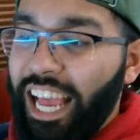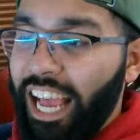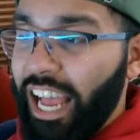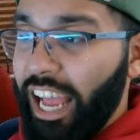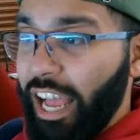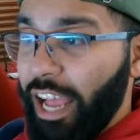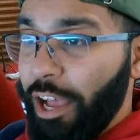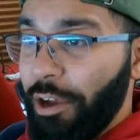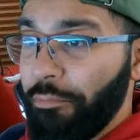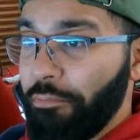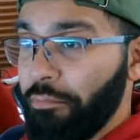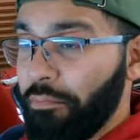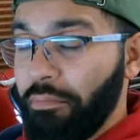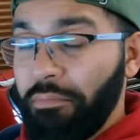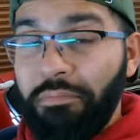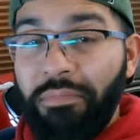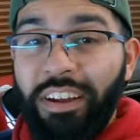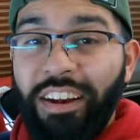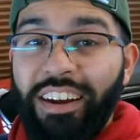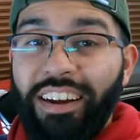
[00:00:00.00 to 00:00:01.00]
I'm
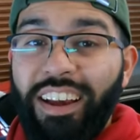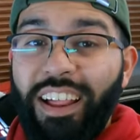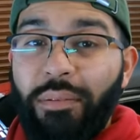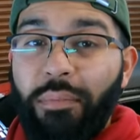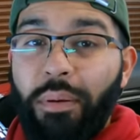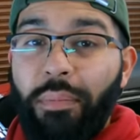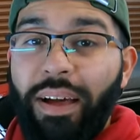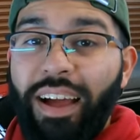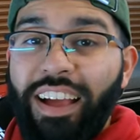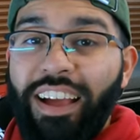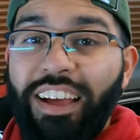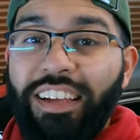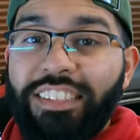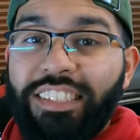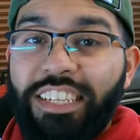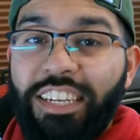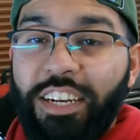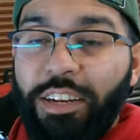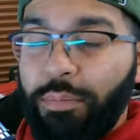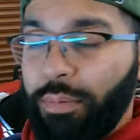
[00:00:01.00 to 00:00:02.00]
not gonna lie, my back
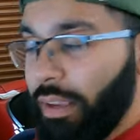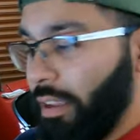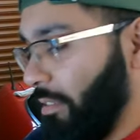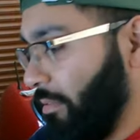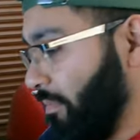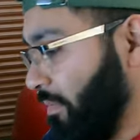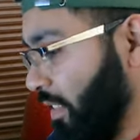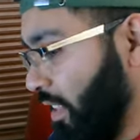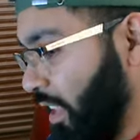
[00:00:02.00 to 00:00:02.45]
hurts a little bit.